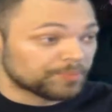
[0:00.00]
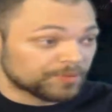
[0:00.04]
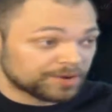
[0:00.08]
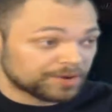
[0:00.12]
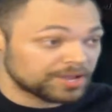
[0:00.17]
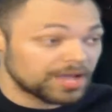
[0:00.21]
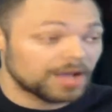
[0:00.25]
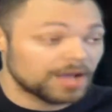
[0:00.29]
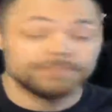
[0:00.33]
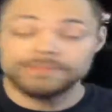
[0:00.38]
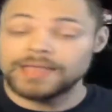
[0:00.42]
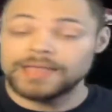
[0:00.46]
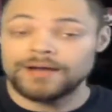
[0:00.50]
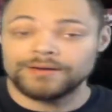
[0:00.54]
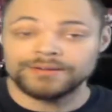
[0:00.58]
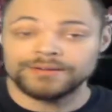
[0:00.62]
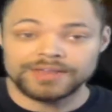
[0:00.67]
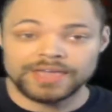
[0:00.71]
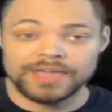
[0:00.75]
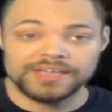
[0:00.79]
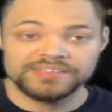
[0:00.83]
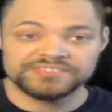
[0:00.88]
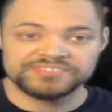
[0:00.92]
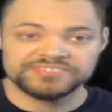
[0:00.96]
bring up
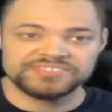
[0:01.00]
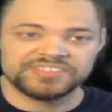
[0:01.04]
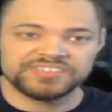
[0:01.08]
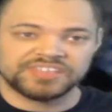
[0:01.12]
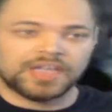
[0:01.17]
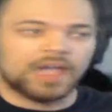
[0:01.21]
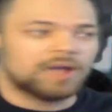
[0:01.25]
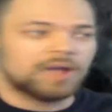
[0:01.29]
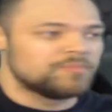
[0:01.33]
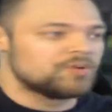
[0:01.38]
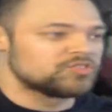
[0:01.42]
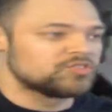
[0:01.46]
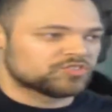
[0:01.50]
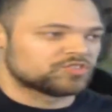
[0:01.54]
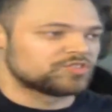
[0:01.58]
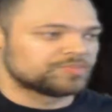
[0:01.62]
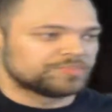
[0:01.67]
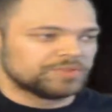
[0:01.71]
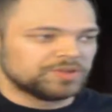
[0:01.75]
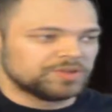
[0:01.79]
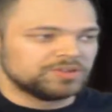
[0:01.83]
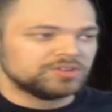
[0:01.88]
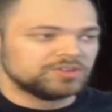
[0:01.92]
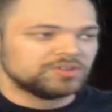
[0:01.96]
nowadays. It's like, I much
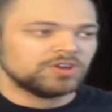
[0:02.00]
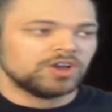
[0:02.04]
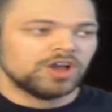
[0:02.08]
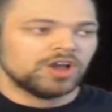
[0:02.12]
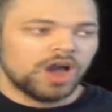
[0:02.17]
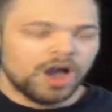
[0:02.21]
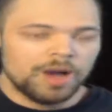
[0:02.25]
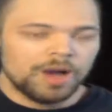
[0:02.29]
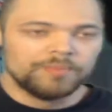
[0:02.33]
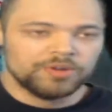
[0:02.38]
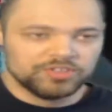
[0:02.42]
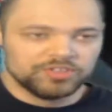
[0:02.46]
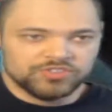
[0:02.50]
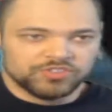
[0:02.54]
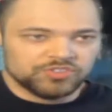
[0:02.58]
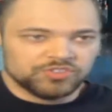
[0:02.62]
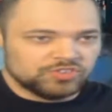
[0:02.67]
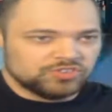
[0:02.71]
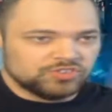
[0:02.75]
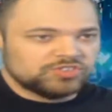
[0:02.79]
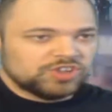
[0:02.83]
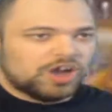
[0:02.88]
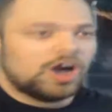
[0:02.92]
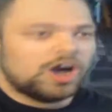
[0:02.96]
rather
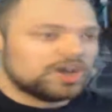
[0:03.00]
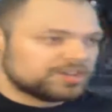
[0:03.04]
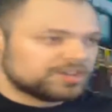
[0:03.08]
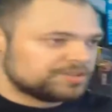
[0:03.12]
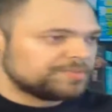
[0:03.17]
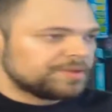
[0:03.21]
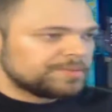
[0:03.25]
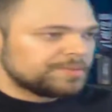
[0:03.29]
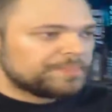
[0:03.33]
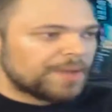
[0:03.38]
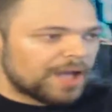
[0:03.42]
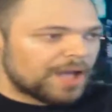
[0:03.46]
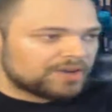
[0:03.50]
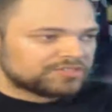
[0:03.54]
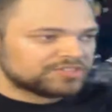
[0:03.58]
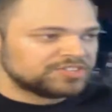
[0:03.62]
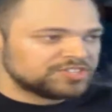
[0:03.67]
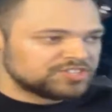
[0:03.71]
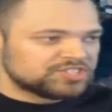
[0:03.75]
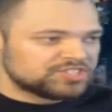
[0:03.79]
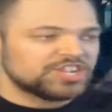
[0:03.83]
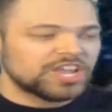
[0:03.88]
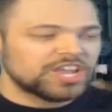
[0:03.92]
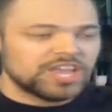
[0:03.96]
die than be bound
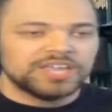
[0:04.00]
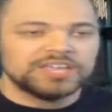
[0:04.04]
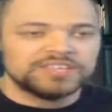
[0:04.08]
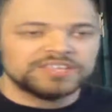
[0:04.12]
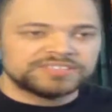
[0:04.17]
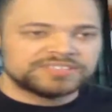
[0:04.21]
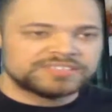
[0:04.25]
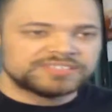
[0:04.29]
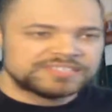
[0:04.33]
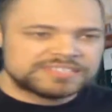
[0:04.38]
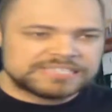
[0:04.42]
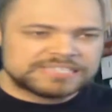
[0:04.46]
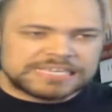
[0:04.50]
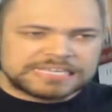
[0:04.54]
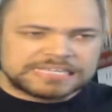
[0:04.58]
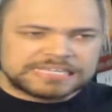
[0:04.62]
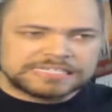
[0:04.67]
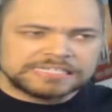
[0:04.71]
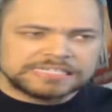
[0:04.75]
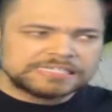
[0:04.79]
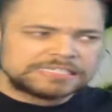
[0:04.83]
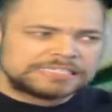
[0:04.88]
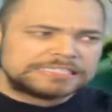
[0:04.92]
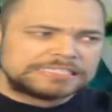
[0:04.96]
in chains. It's like,
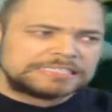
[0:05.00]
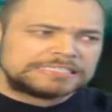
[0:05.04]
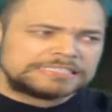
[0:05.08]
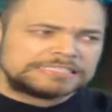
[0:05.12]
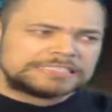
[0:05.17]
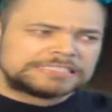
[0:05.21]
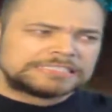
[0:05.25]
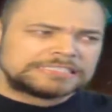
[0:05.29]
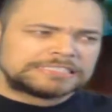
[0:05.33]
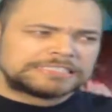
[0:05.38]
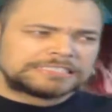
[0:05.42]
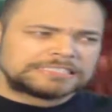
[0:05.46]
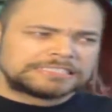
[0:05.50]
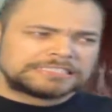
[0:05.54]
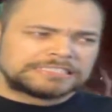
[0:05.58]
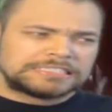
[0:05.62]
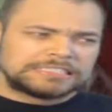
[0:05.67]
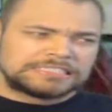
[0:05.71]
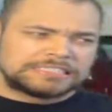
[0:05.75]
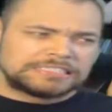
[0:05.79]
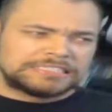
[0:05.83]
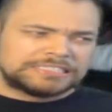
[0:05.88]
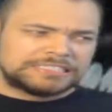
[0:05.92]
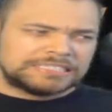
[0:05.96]

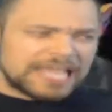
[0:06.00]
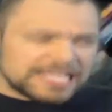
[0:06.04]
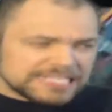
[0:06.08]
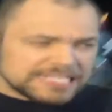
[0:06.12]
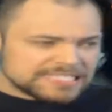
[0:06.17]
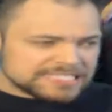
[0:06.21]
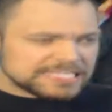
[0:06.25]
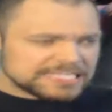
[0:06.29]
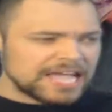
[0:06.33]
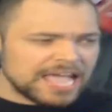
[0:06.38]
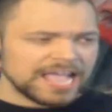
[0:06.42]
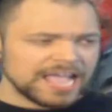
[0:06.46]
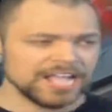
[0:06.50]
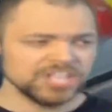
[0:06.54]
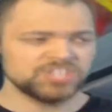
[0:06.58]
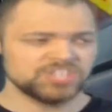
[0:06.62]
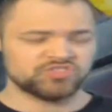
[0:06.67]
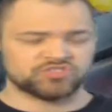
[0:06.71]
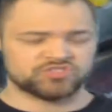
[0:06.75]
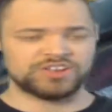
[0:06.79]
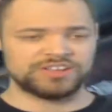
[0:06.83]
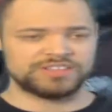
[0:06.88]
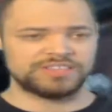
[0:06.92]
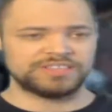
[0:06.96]
that's the
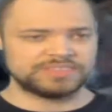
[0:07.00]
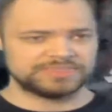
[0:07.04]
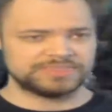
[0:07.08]
hatred.